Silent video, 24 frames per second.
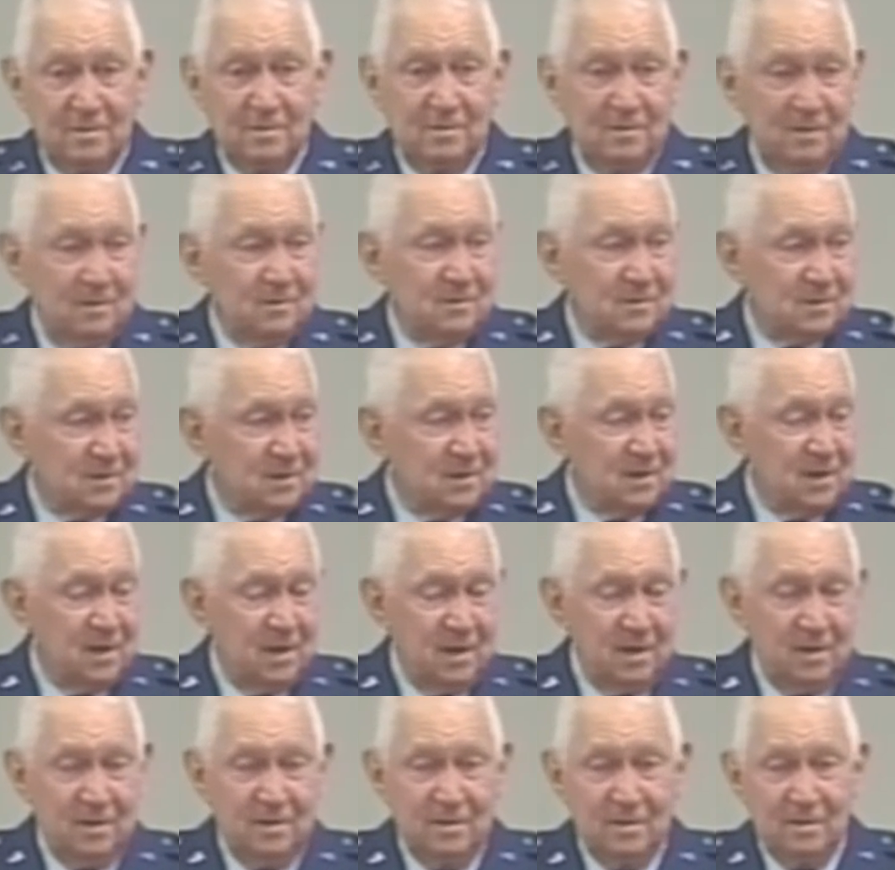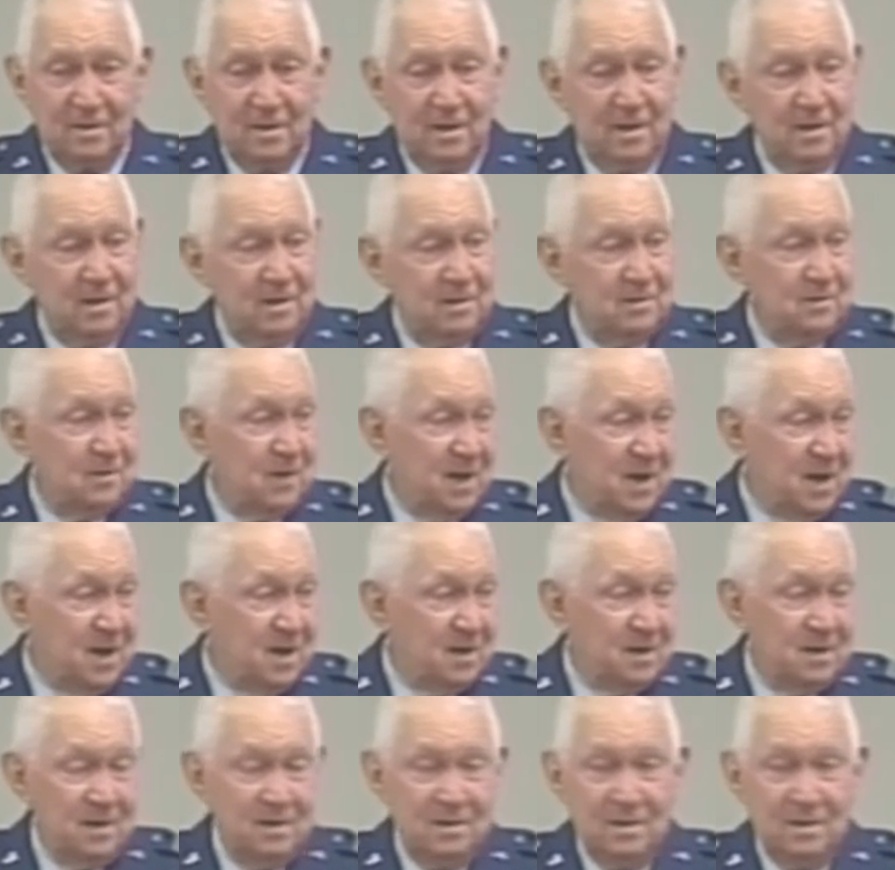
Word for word: loose that they, they you had they,